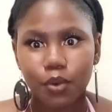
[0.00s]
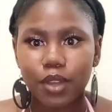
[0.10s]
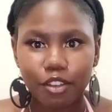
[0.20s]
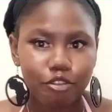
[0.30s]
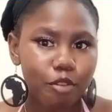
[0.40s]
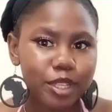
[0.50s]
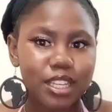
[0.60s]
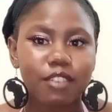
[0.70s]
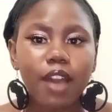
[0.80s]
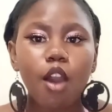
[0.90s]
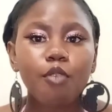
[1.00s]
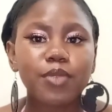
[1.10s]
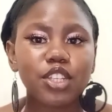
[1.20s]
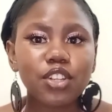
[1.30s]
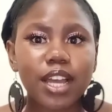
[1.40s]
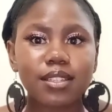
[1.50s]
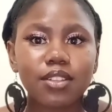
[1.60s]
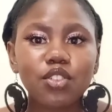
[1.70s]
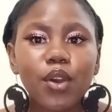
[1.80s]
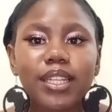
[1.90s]
informative. I hope that you guys
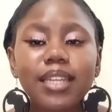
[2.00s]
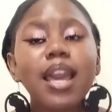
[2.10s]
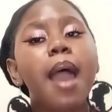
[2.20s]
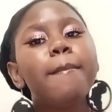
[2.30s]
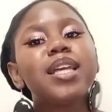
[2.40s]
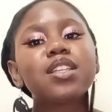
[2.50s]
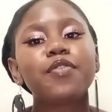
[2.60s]
enjoyed it. Please don't